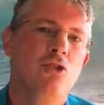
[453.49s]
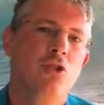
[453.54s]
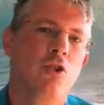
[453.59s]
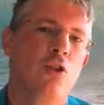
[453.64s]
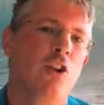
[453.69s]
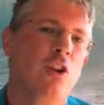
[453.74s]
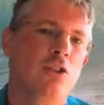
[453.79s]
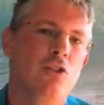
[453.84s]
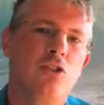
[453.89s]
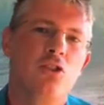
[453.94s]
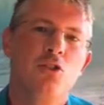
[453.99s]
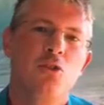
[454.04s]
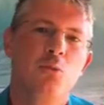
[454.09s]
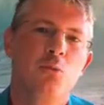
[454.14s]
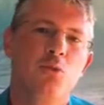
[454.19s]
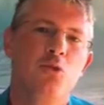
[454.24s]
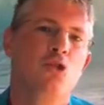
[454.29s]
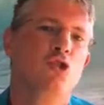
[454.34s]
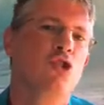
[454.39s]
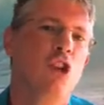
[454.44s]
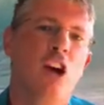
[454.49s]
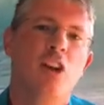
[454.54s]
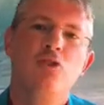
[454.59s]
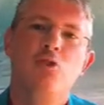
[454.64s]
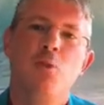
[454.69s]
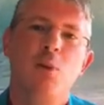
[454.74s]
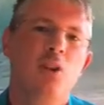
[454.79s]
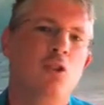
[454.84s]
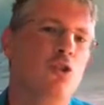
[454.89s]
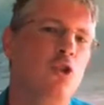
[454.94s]
criticisms,
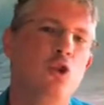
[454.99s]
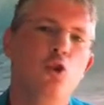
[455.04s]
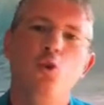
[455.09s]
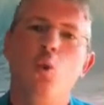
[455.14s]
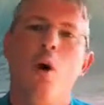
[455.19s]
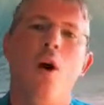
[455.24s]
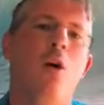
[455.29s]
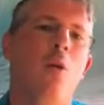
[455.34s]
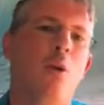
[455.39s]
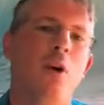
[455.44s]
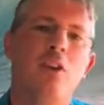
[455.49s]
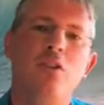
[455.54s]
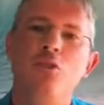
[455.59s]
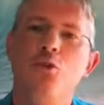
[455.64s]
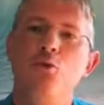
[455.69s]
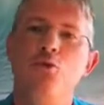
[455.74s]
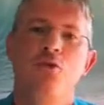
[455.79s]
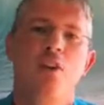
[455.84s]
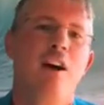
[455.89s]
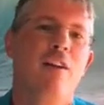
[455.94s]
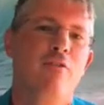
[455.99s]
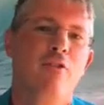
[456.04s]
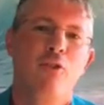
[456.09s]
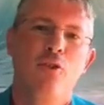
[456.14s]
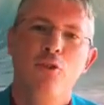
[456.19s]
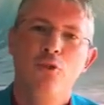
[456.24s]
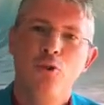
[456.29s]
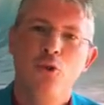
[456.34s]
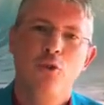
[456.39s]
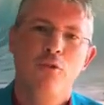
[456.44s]
judgments, you always, you never,
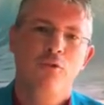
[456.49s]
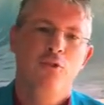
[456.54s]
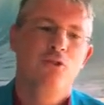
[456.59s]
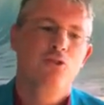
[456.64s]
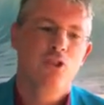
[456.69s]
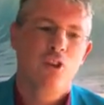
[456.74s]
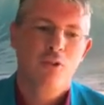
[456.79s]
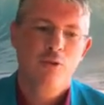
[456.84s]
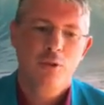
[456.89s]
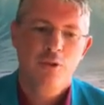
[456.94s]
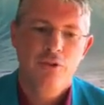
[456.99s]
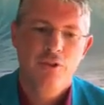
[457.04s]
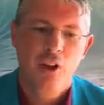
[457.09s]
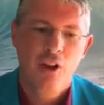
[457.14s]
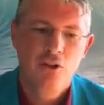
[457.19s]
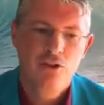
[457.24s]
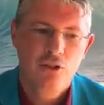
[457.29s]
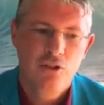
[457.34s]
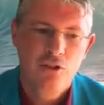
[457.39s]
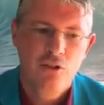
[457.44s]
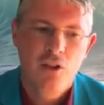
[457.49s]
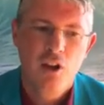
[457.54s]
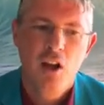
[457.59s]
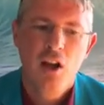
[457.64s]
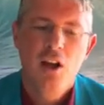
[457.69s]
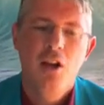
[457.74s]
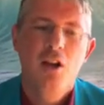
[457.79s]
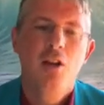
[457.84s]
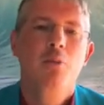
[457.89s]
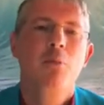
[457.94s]
those overgeneralizations,
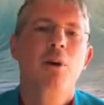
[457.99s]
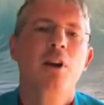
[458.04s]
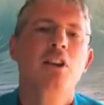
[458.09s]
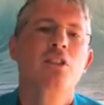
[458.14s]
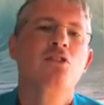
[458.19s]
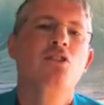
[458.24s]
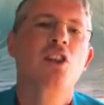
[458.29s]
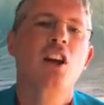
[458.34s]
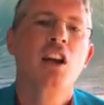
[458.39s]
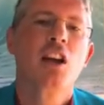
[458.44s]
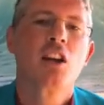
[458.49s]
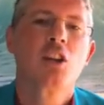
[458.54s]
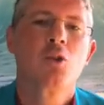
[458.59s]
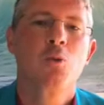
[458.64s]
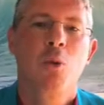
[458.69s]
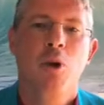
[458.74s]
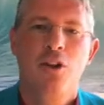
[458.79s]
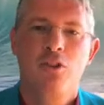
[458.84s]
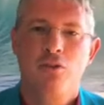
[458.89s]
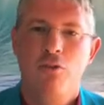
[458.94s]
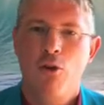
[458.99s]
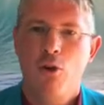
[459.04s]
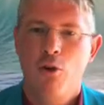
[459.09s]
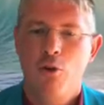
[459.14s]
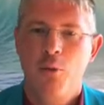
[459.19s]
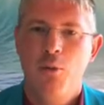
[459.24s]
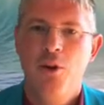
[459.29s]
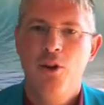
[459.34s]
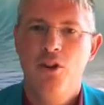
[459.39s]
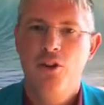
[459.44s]
but instead express
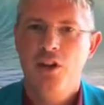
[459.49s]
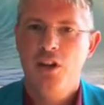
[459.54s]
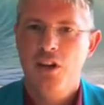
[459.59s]
vulnerability.